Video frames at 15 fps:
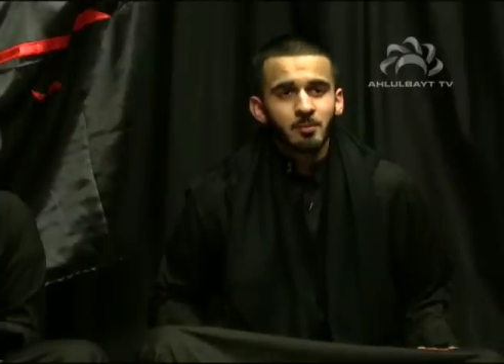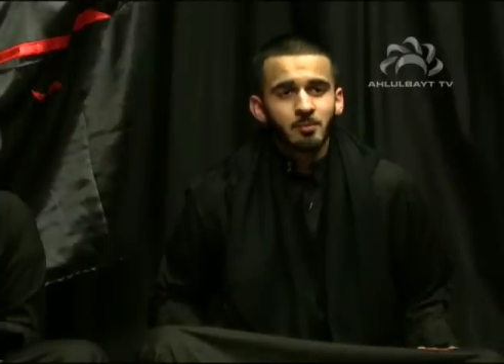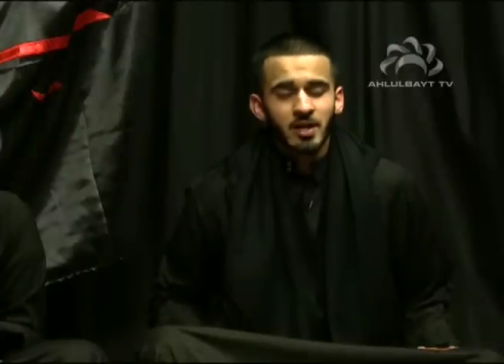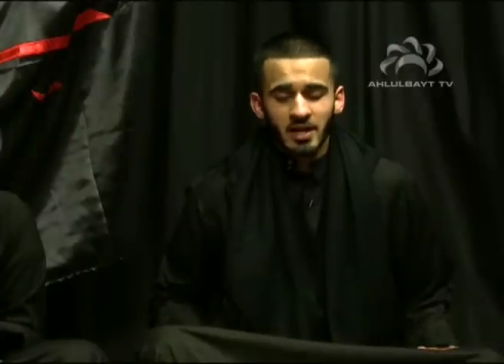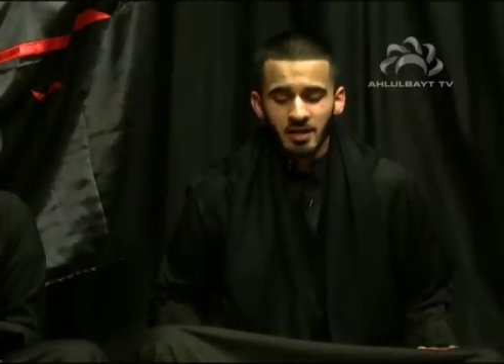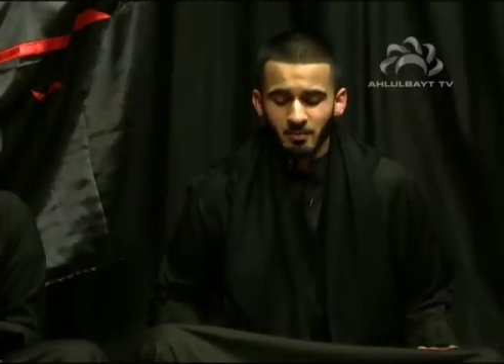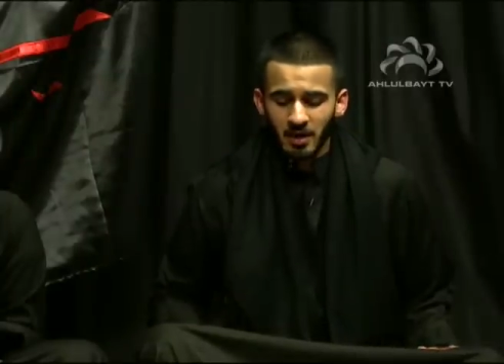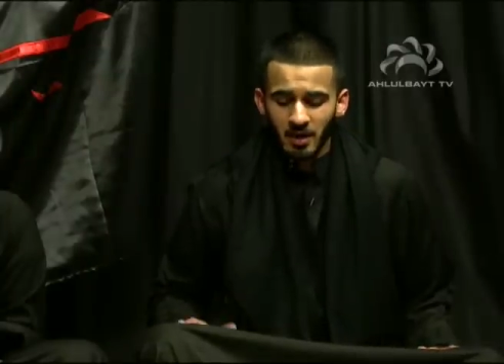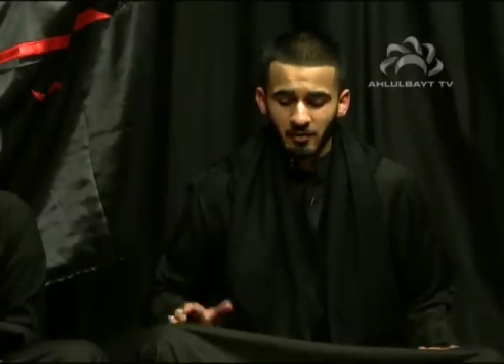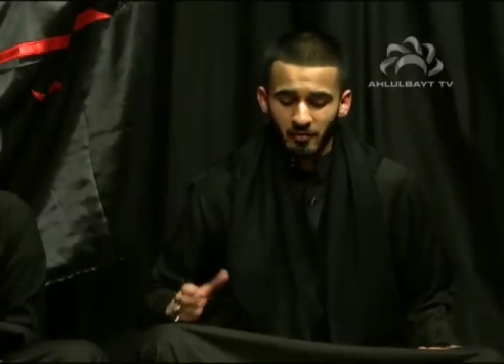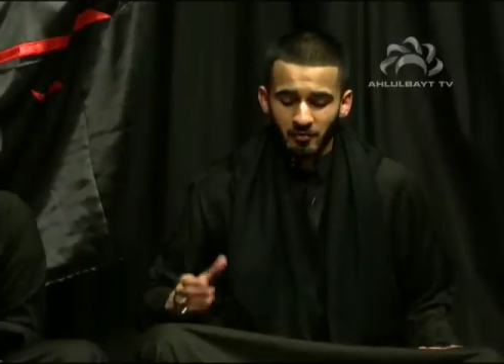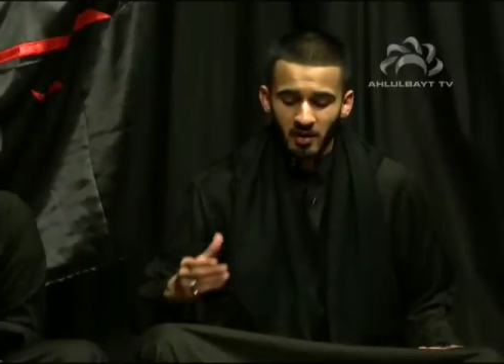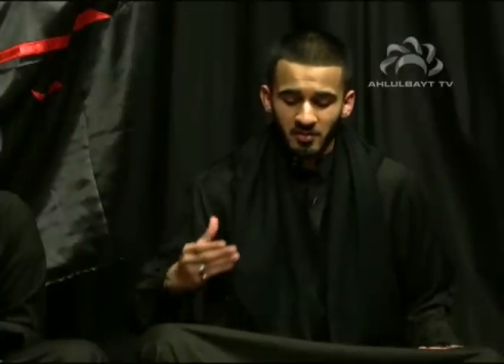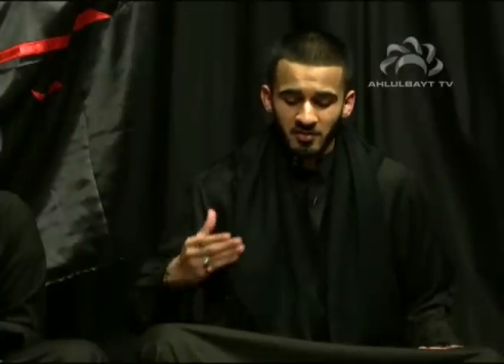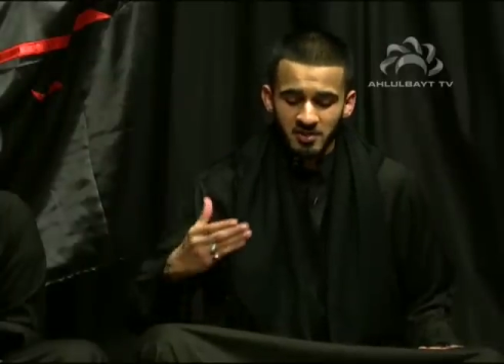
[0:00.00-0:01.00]
make my
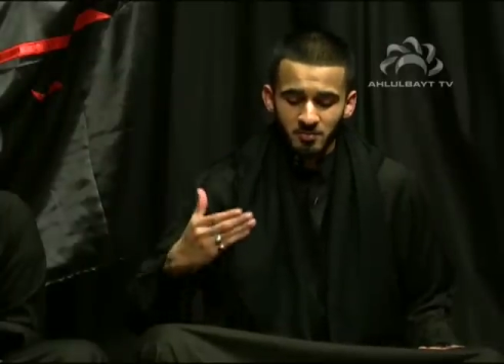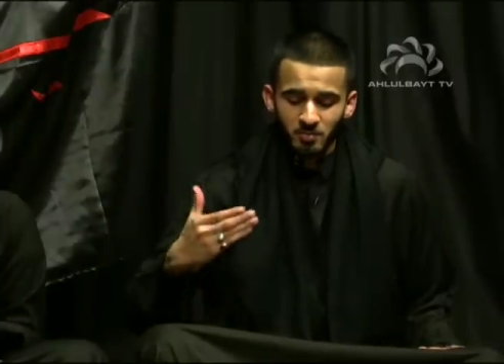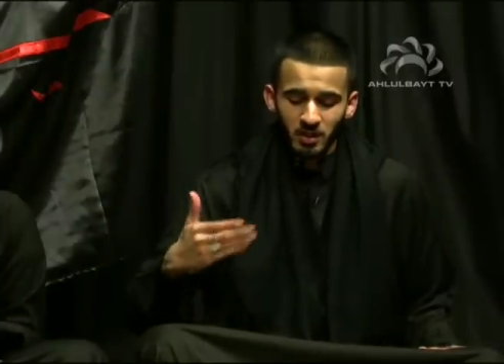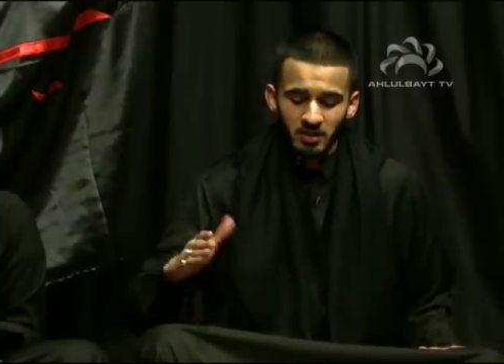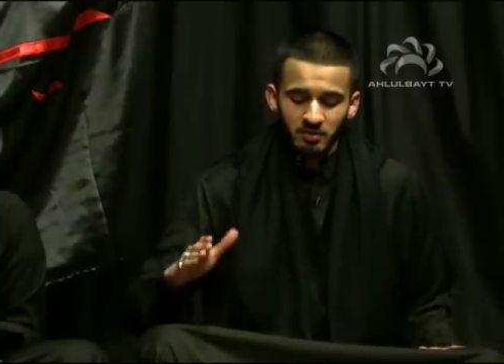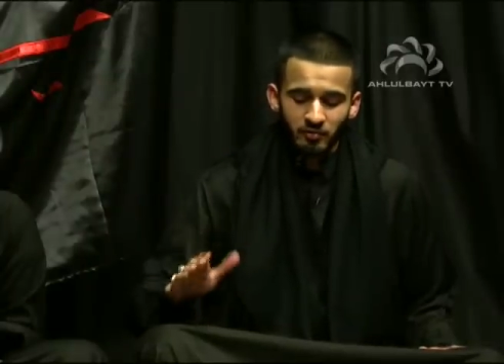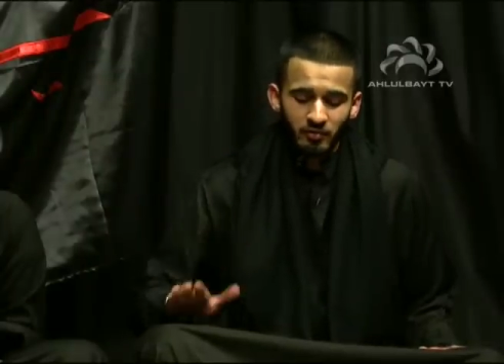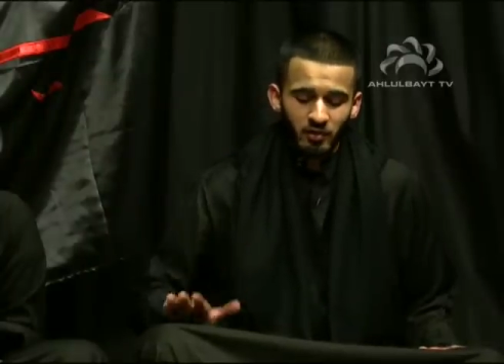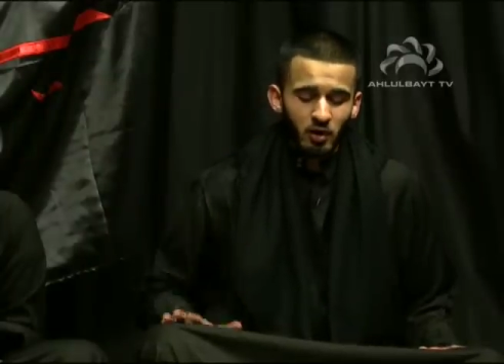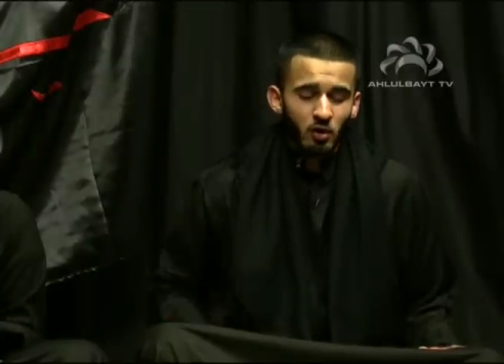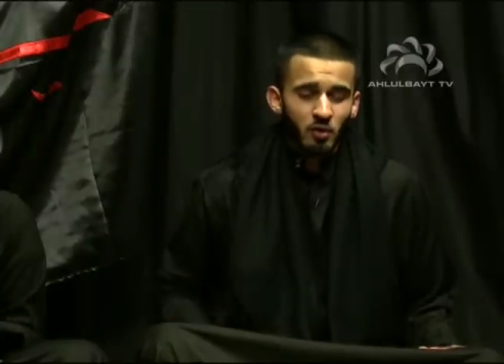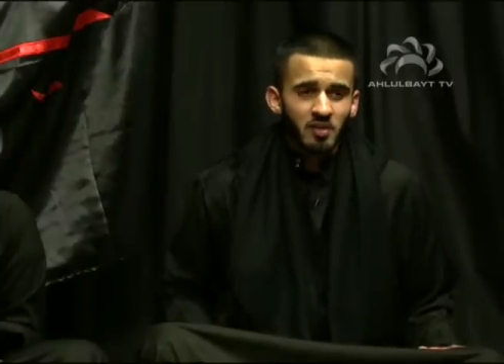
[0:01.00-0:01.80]
father's blood flow.